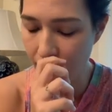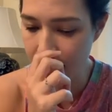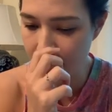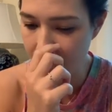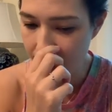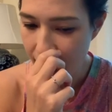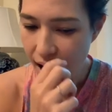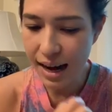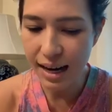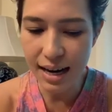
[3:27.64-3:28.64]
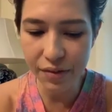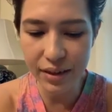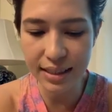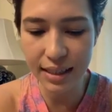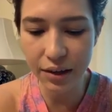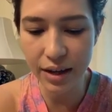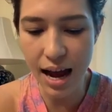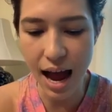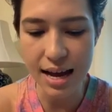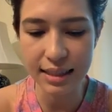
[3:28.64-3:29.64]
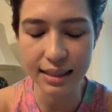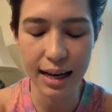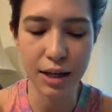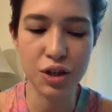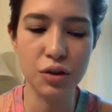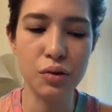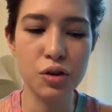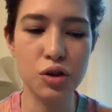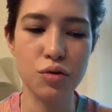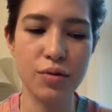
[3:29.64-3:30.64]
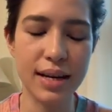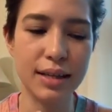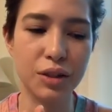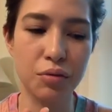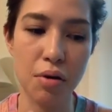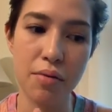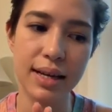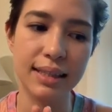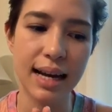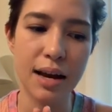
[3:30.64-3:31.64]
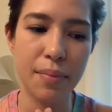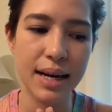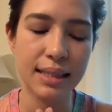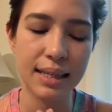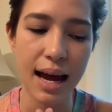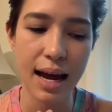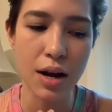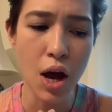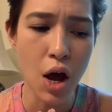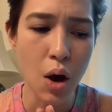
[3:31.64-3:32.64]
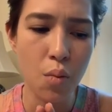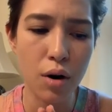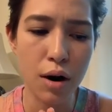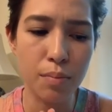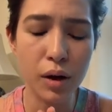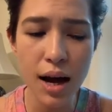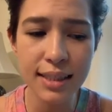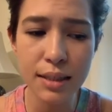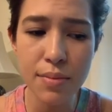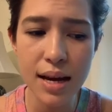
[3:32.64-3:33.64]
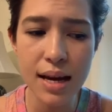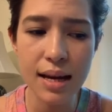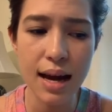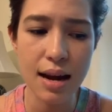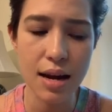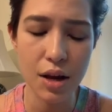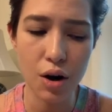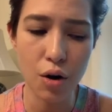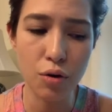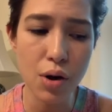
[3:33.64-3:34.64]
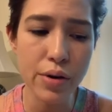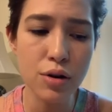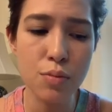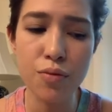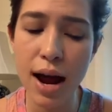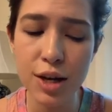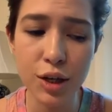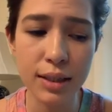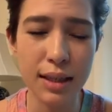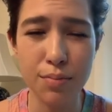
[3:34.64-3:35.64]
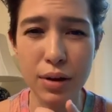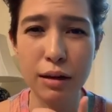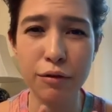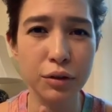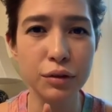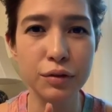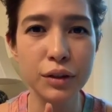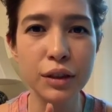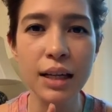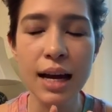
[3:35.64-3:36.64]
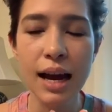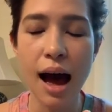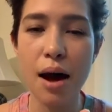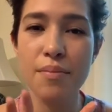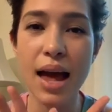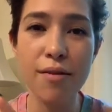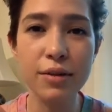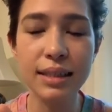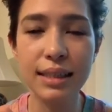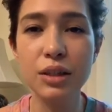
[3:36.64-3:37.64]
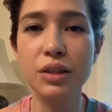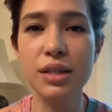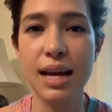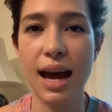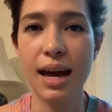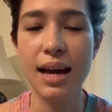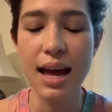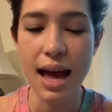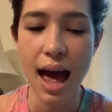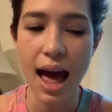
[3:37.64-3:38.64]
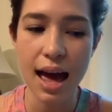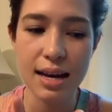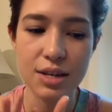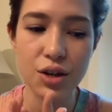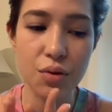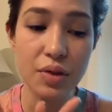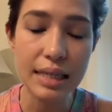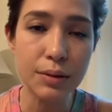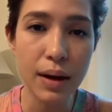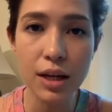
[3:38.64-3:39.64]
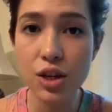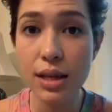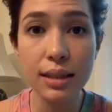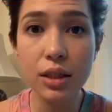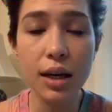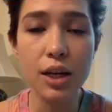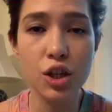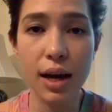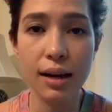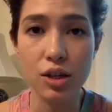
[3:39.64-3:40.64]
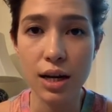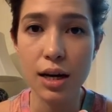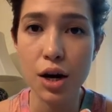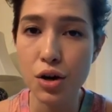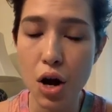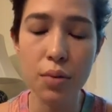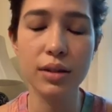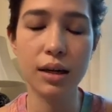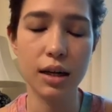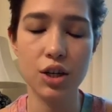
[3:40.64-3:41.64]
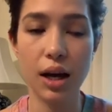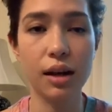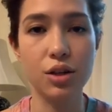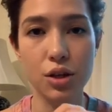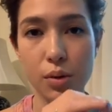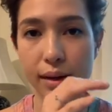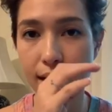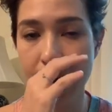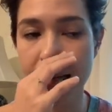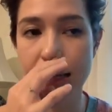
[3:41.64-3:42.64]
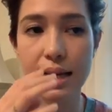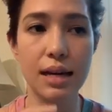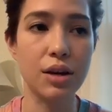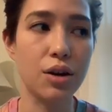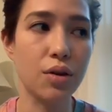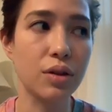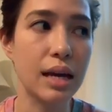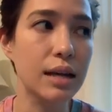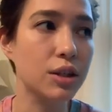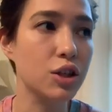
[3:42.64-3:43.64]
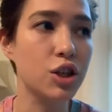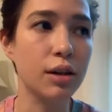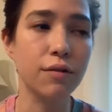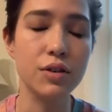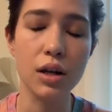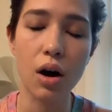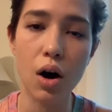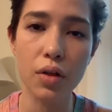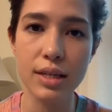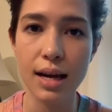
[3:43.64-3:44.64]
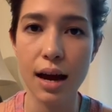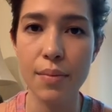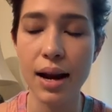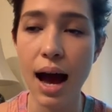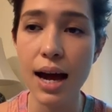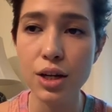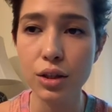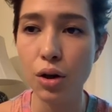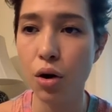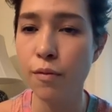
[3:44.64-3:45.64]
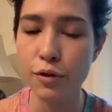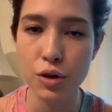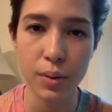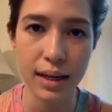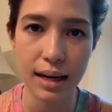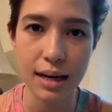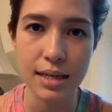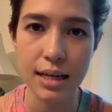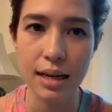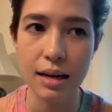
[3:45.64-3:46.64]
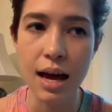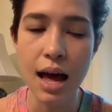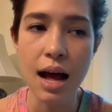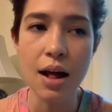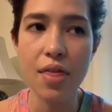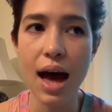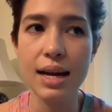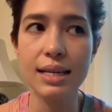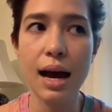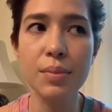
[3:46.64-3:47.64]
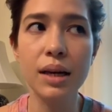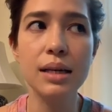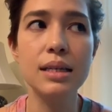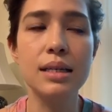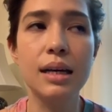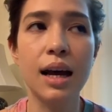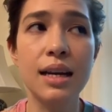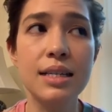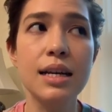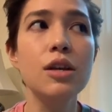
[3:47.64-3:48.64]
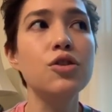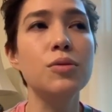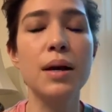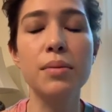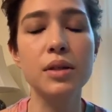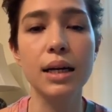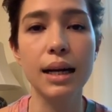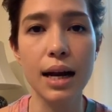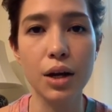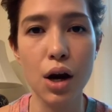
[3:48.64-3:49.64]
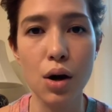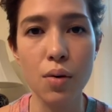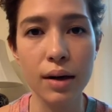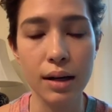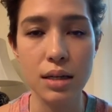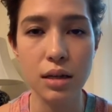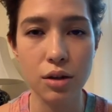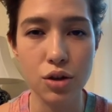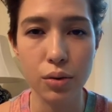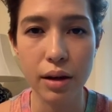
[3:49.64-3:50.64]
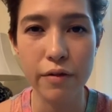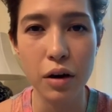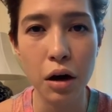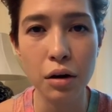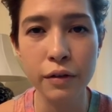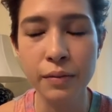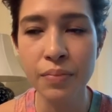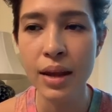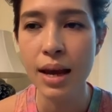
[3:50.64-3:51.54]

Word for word: And I kind of consider it as like two trees growing side by side. We're blossoming and, you know, growing new branches and being fruitful every single day. And, you know, this is going to change. I know it's going to change in 2019. You know, things are shifting all the time. And I just hope for 2019 that I'm going to continue to be able to let go and continue to evolve